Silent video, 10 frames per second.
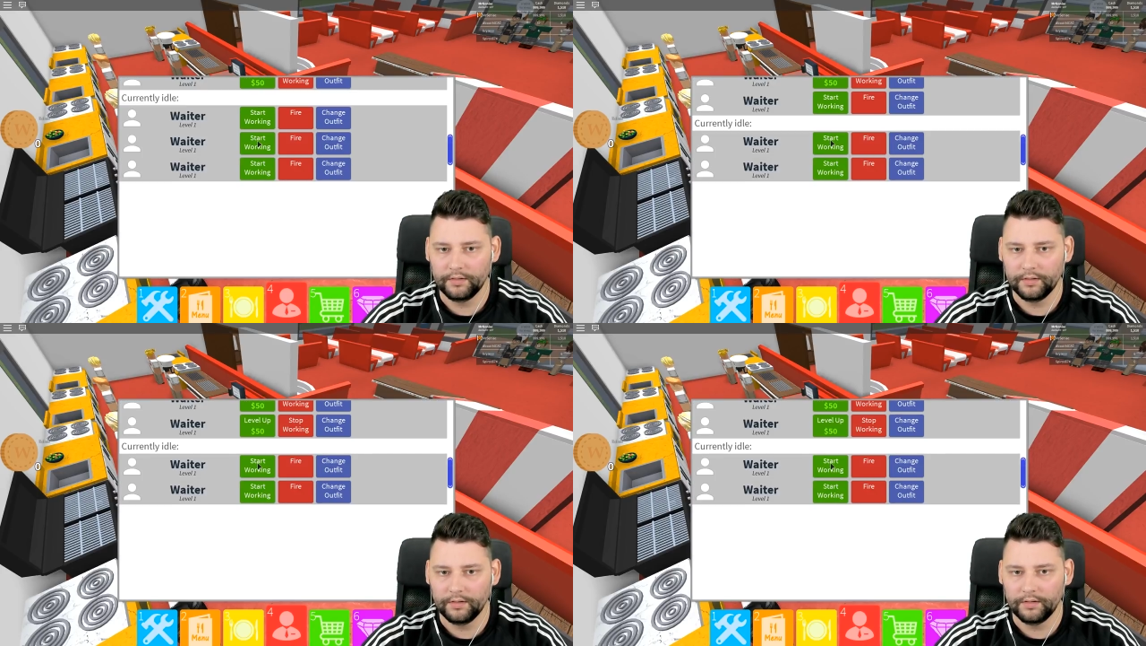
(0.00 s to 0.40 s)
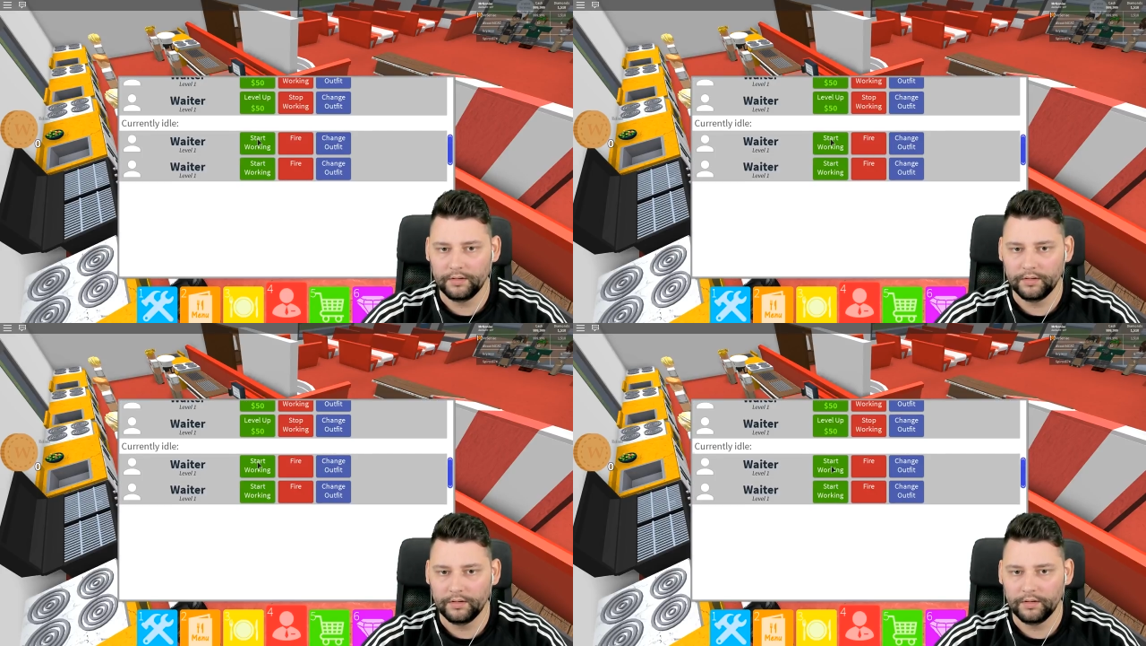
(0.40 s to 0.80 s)

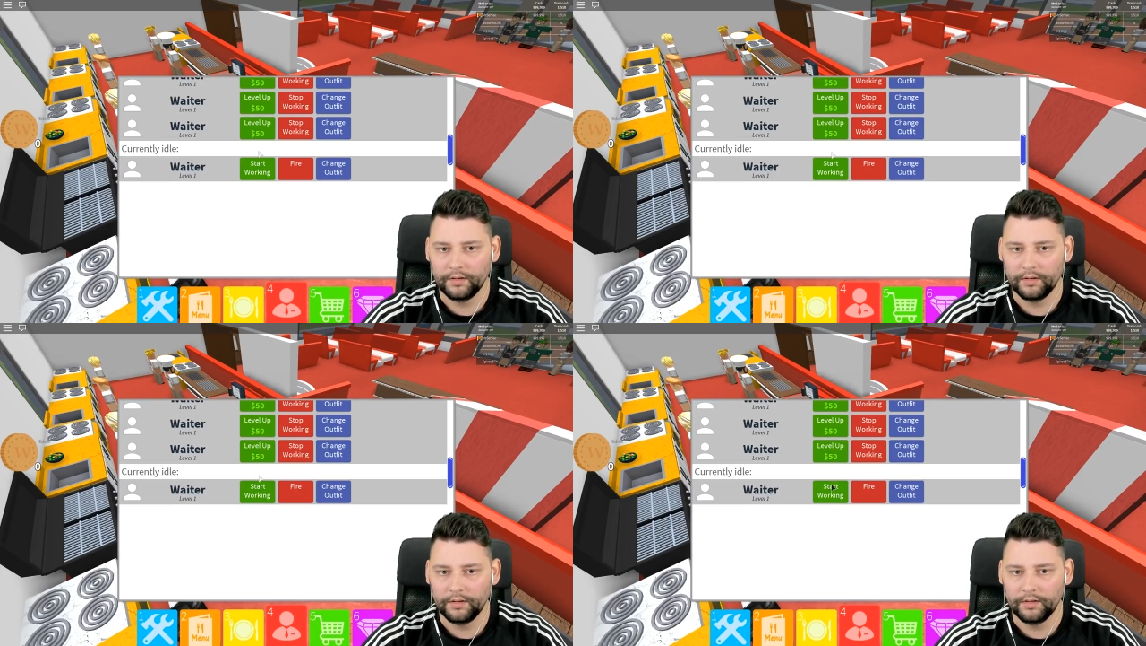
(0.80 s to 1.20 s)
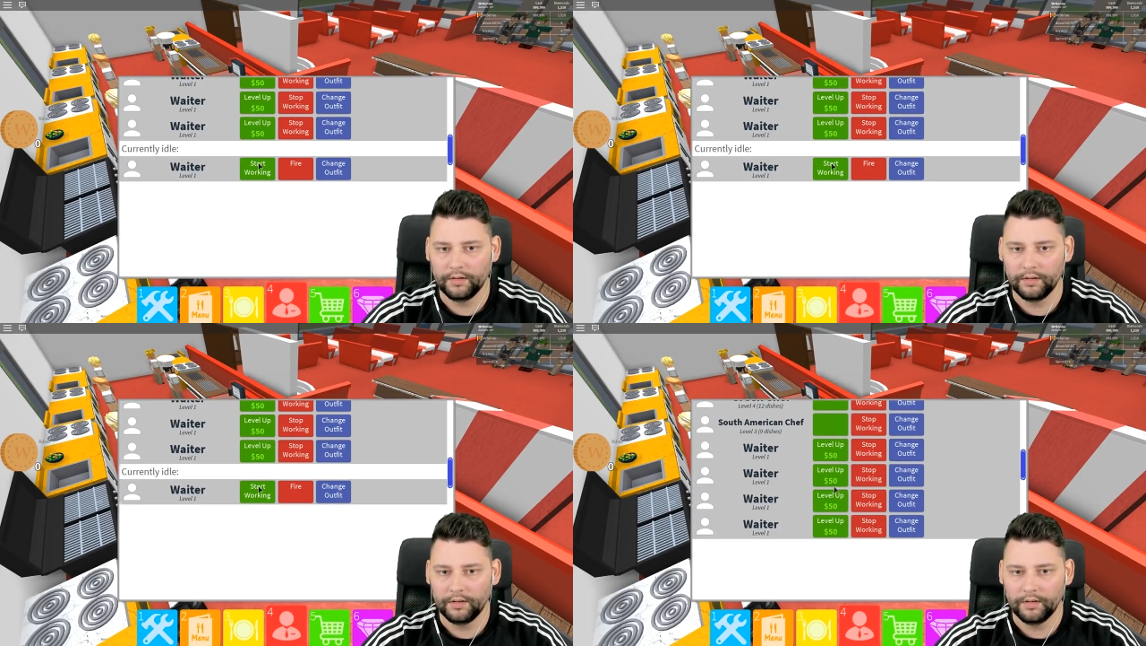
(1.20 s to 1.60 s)

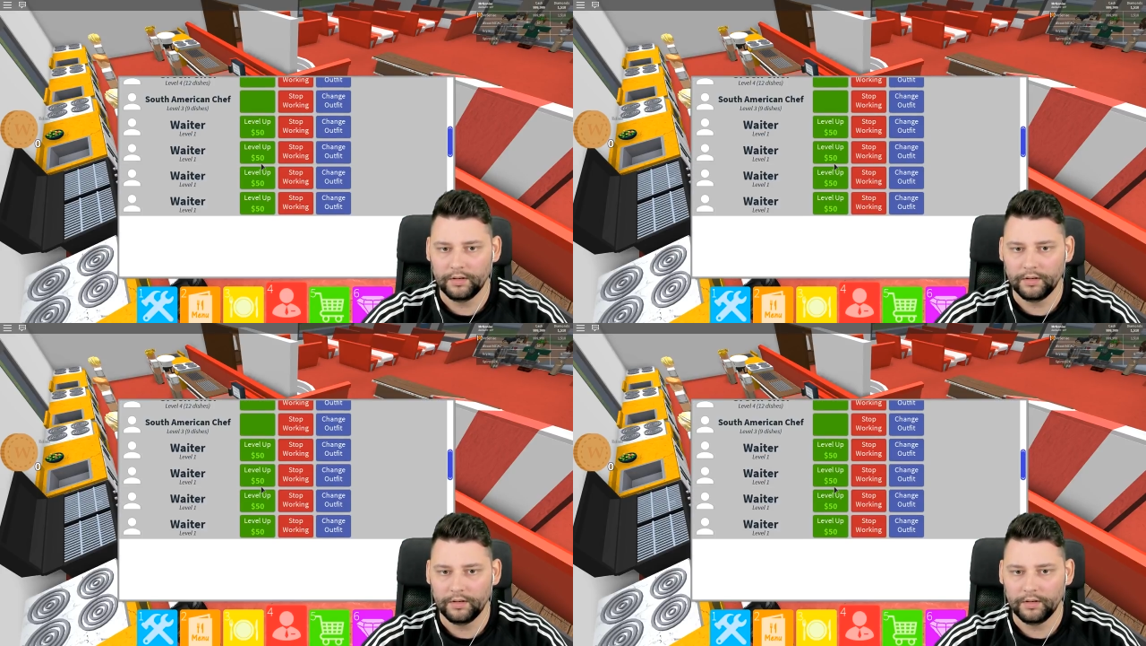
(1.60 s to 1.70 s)
Nobody speaks.